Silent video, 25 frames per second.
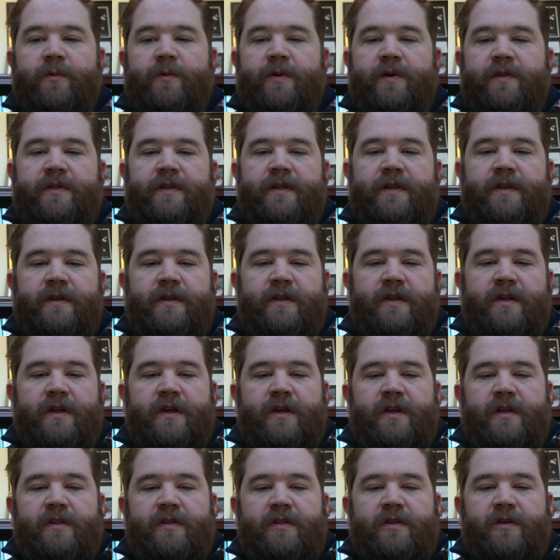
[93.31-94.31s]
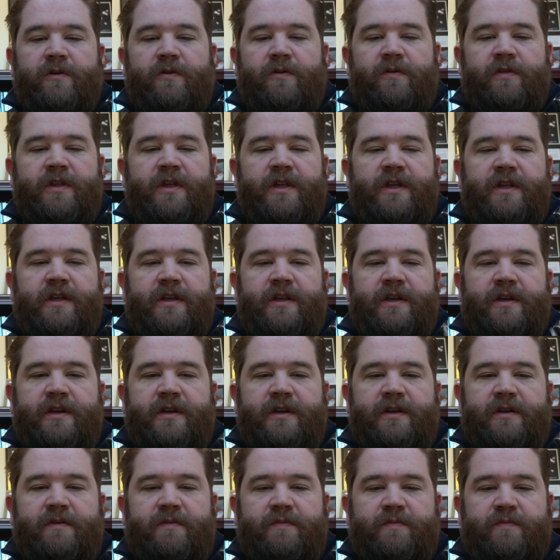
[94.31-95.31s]
with it. The only
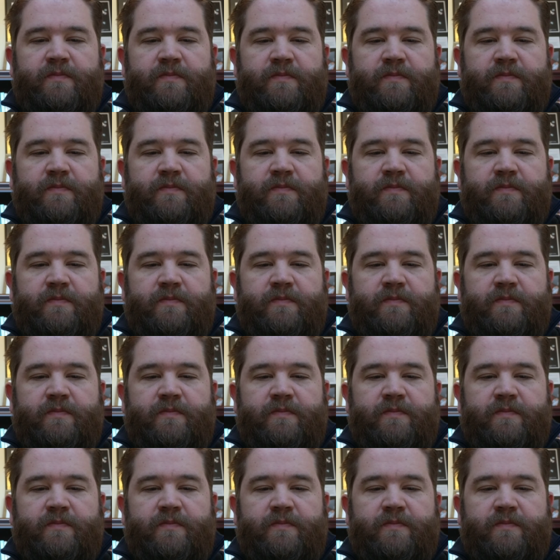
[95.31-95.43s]
uh,